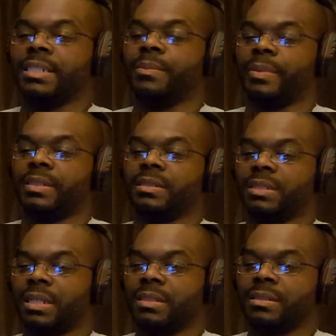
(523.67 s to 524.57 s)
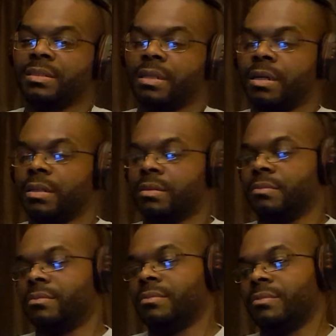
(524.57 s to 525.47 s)
Independence Day?
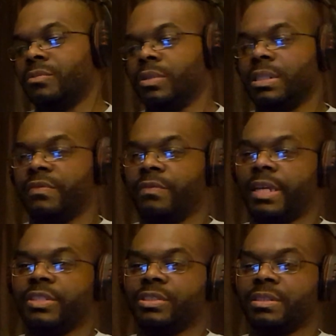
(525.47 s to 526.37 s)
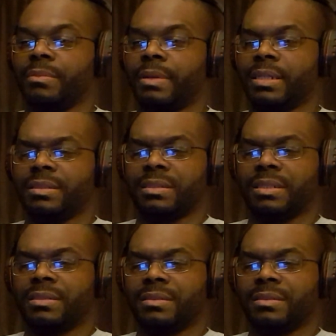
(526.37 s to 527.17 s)
Invasion of body snatchers?